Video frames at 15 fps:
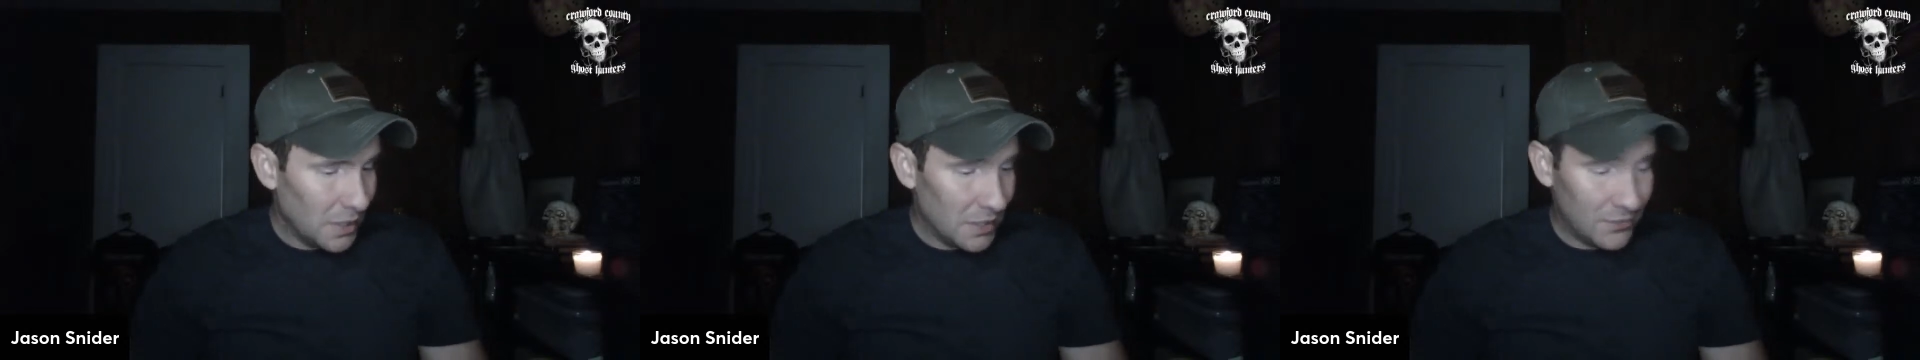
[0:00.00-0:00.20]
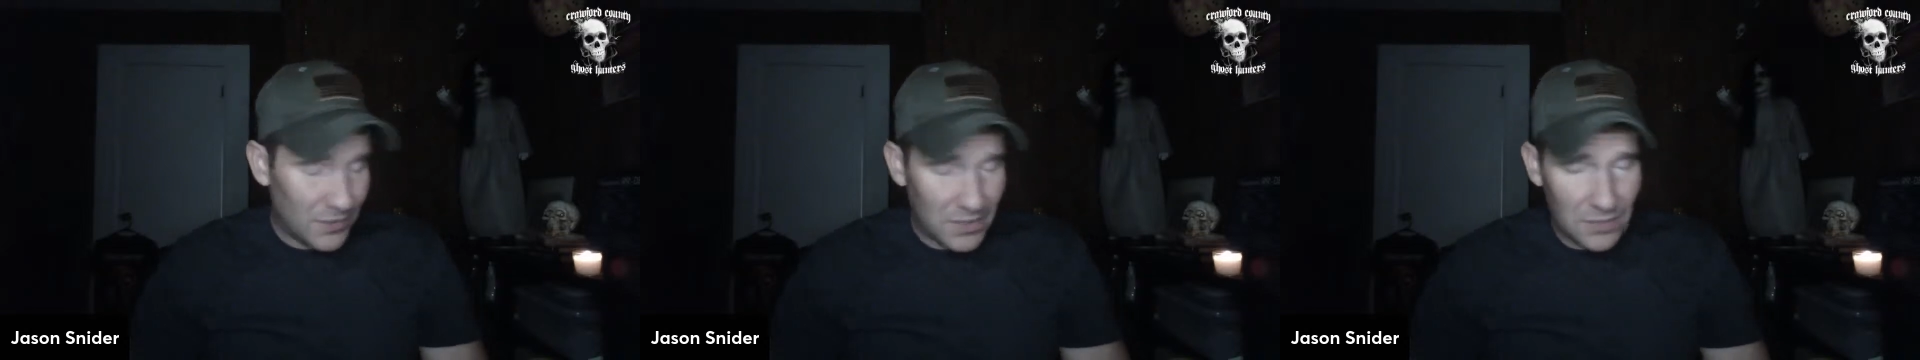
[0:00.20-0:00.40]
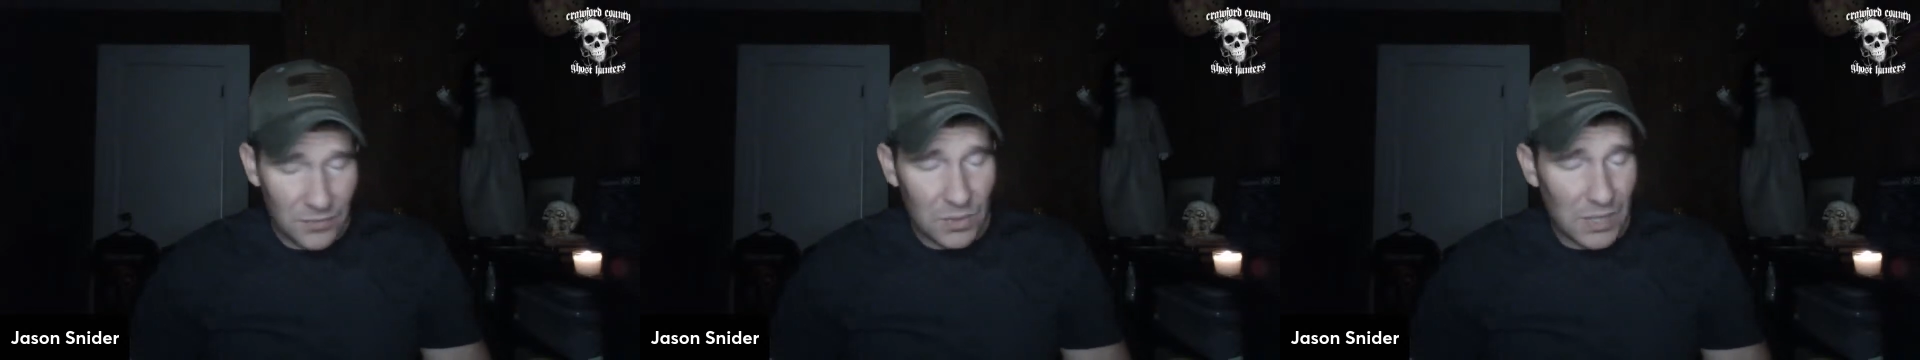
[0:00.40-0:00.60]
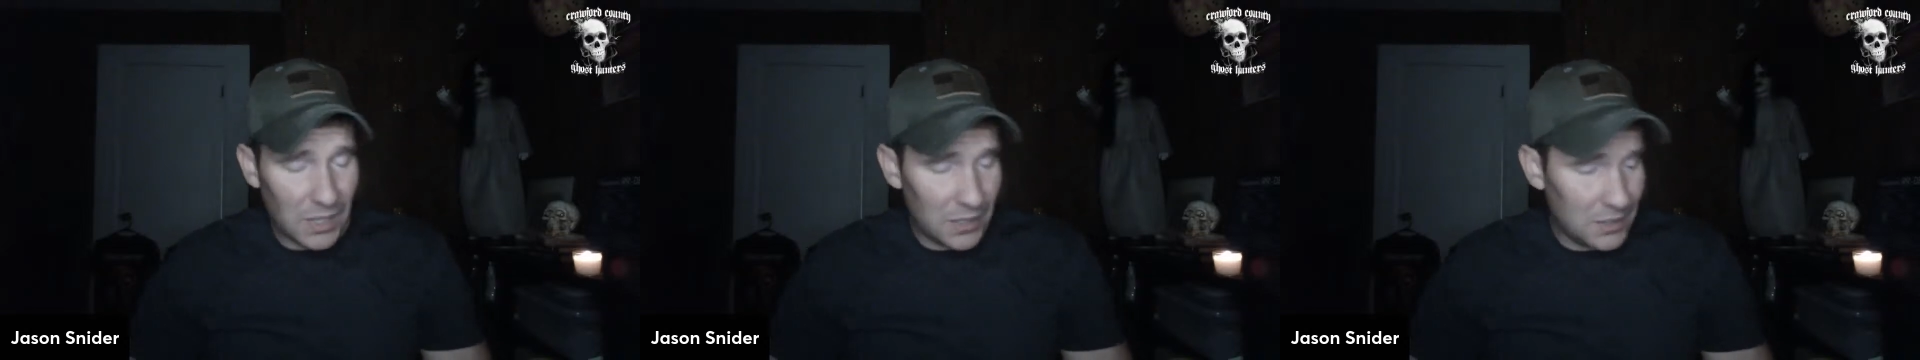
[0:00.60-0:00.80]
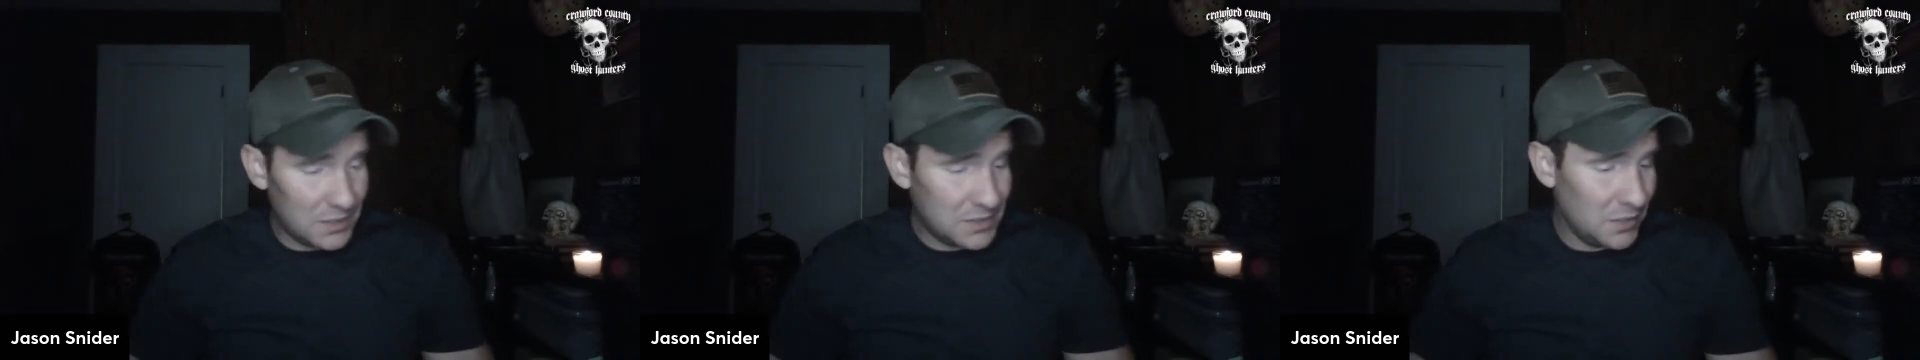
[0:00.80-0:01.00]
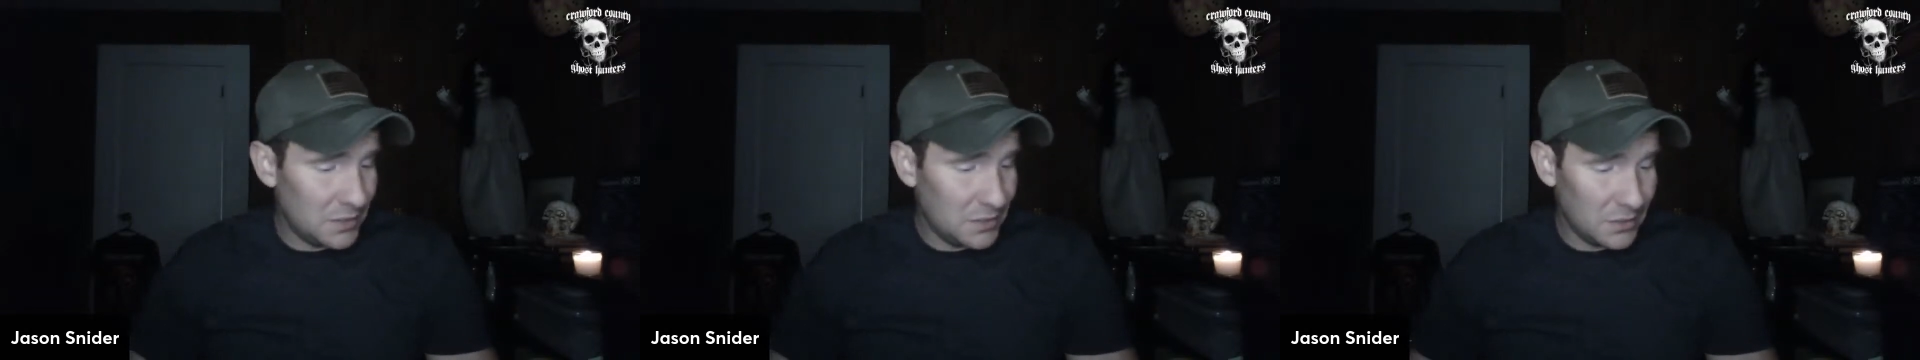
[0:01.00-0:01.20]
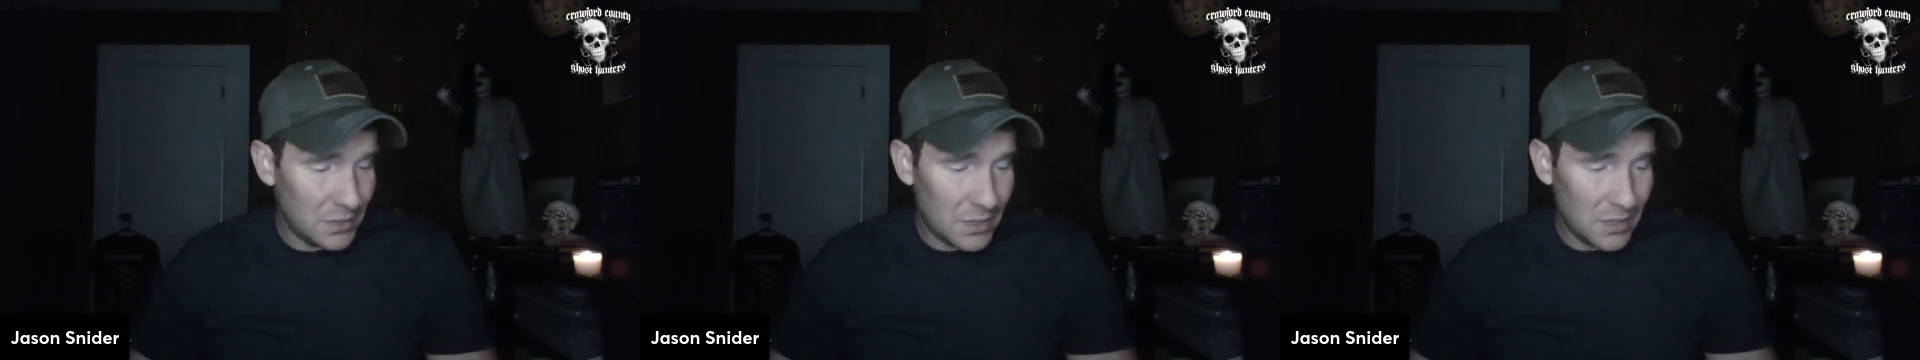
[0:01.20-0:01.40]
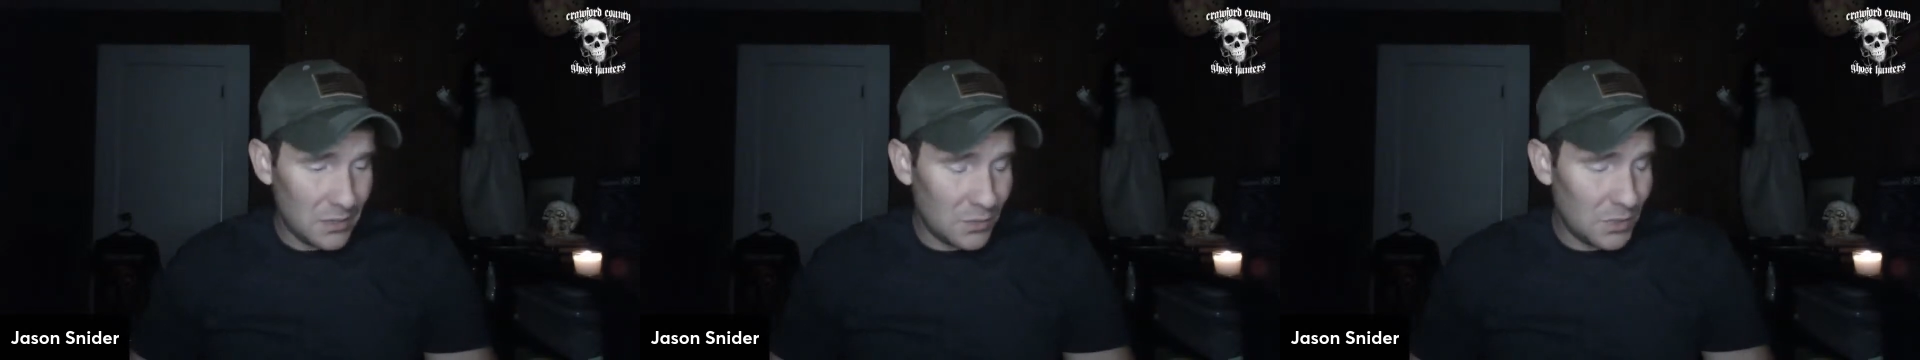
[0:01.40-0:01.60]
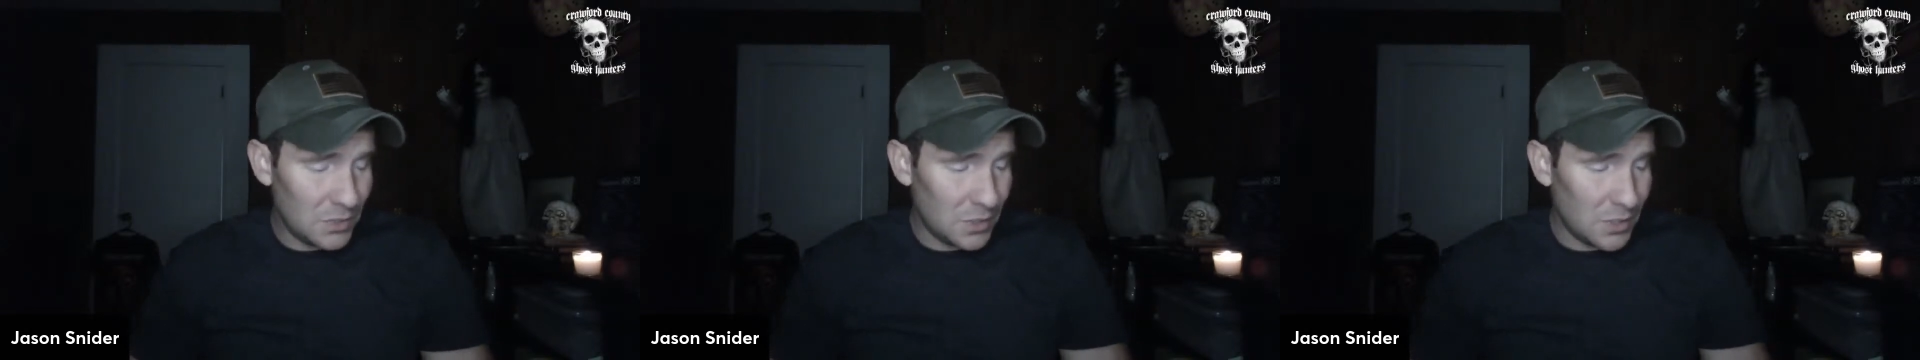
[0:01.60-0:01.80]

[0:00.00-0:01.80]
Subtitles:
if any of you can attend on Halloween